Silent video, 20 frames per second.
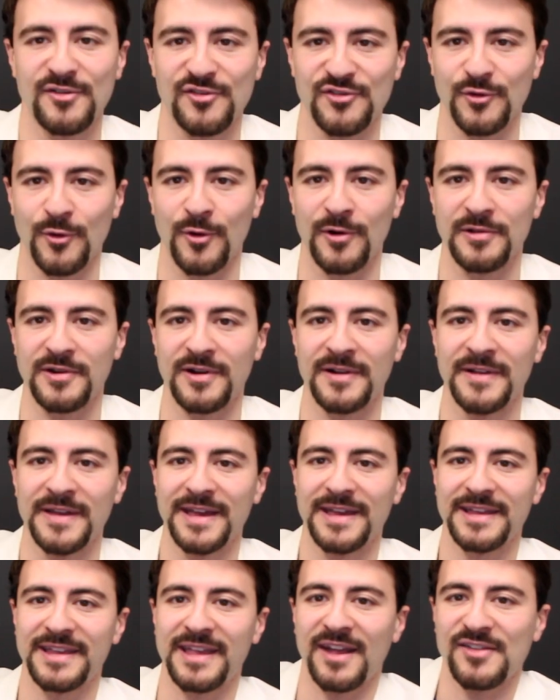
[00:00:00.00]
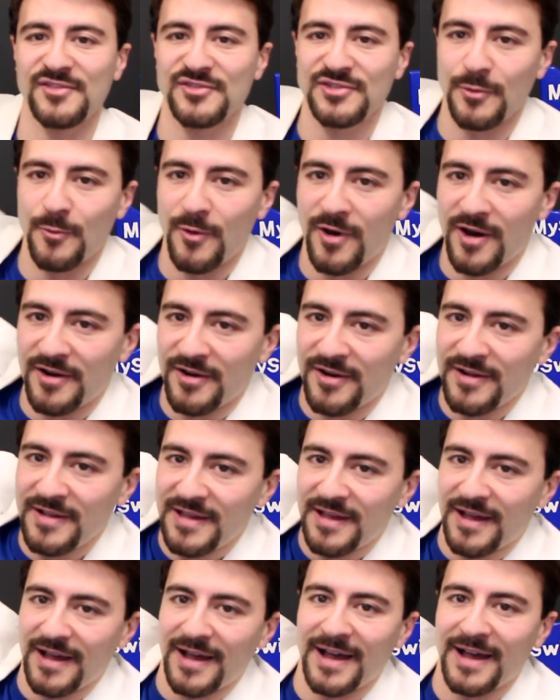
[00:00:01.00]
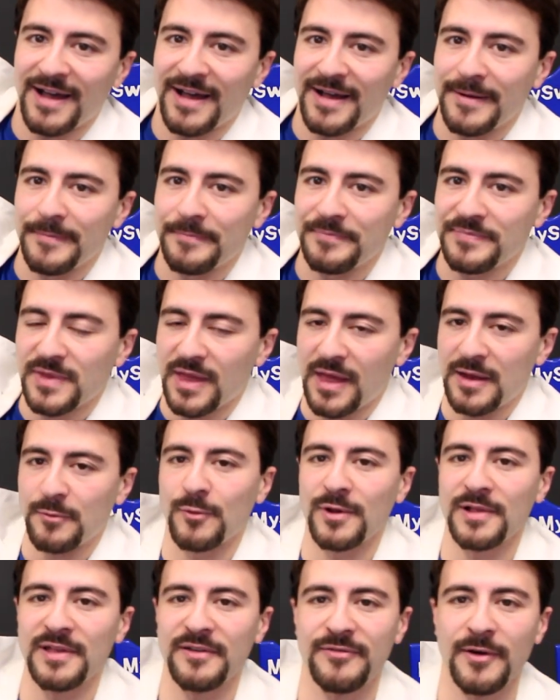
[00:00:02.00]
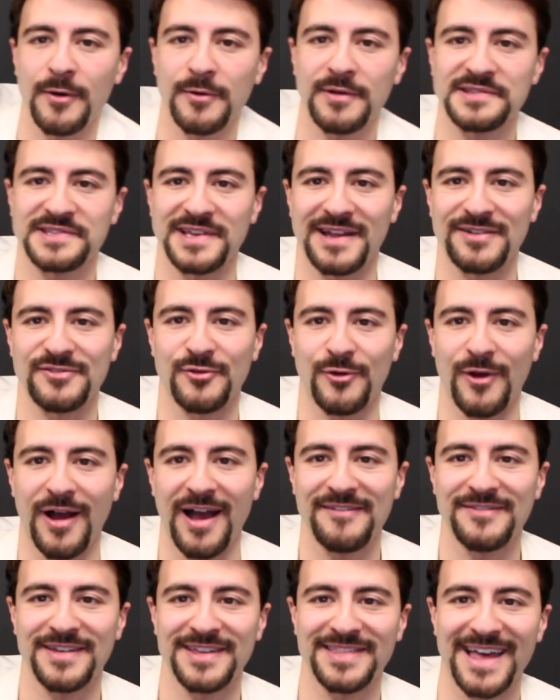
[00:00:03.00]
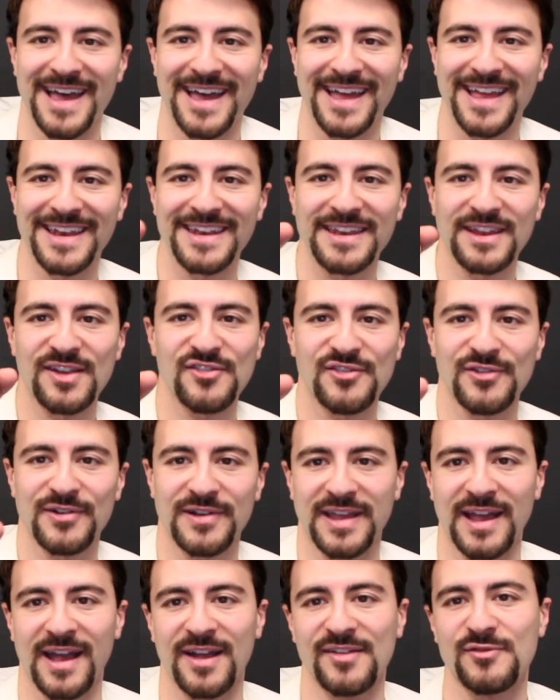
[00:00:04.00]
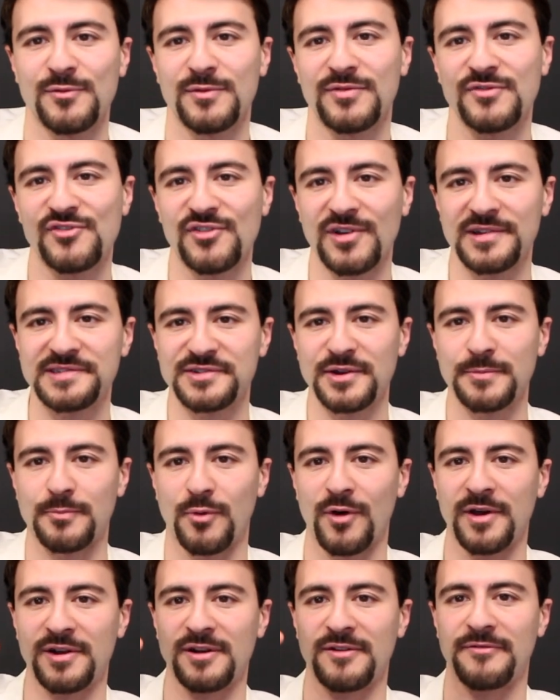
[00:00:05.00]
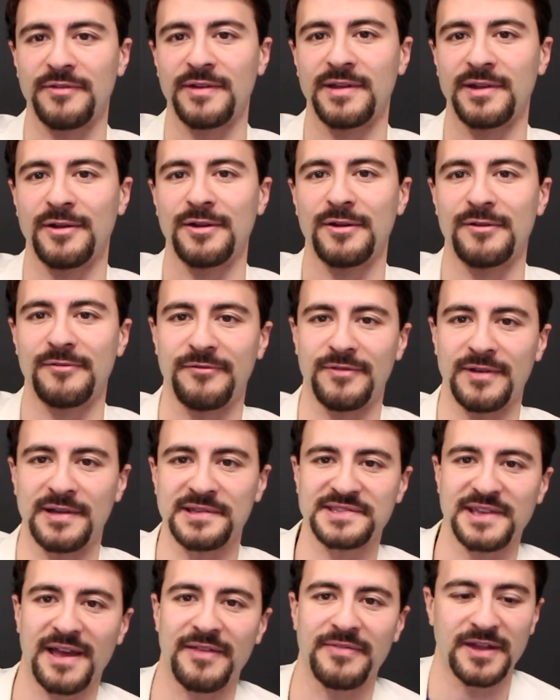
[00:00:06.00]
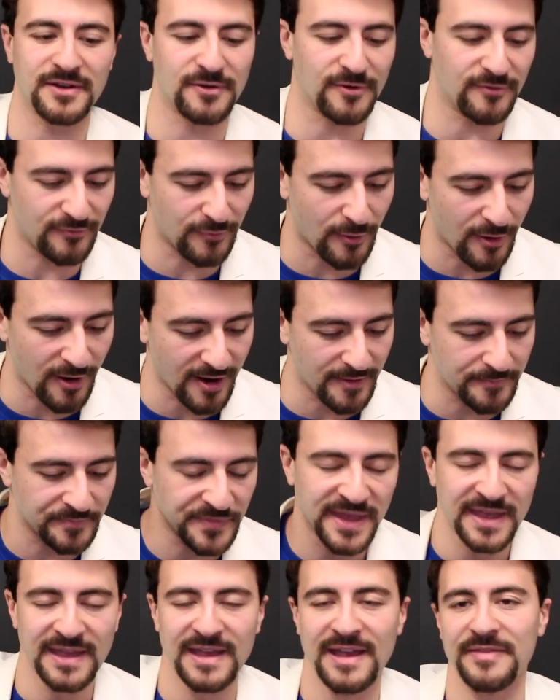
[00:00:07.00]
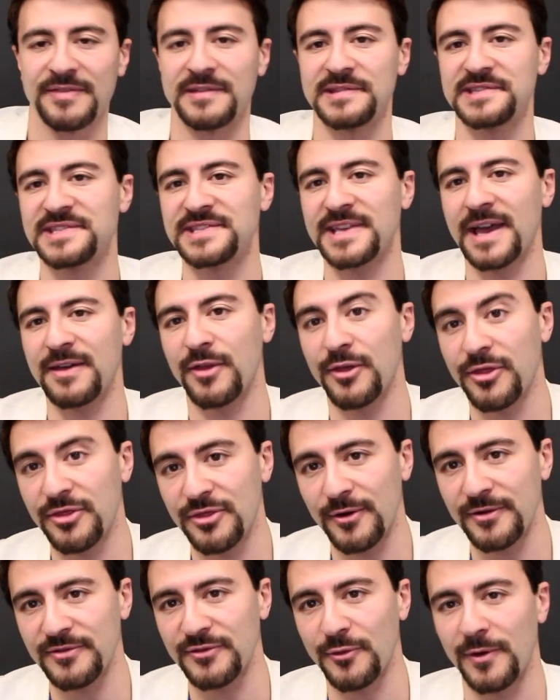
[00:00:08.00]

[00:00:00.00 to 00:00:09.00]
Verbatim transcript: your shoulder, catch the water, and really focus on driving that initial catch with just your pointer finger, your fist, and then your forearm. The third